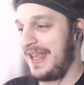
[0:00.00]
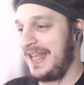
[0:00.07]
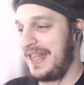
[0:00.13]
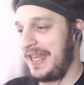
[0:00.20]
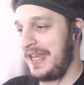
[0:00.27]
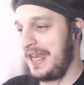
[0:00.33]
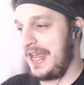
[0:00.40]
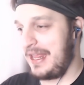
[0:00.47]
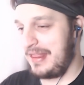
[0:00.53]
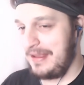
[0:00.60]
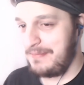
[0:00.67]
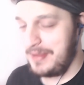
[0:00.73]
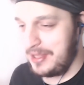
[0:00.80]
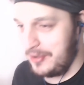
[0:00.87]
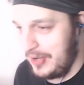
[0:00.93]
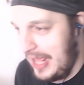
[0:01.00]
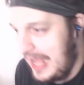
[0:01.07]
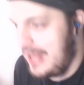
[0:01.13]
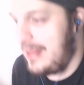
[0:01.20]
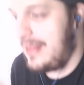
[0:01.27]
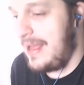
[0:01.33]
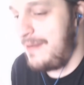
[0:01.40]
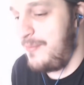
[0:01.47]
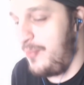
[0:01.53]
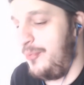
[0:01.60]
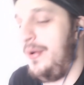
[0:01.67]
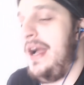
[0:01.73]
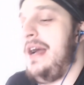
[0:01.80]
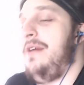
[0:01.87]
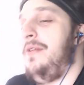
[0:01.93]
get to the next episode ASAP.
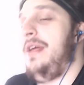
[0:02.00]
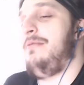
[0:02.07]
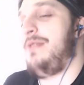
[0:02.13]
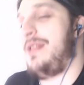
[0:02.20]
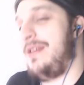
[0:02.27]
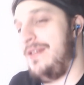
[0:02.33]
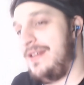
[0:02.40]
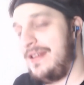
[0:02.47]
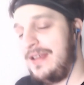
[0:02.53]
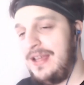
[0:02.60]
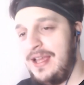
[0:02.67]
Wow, that was good.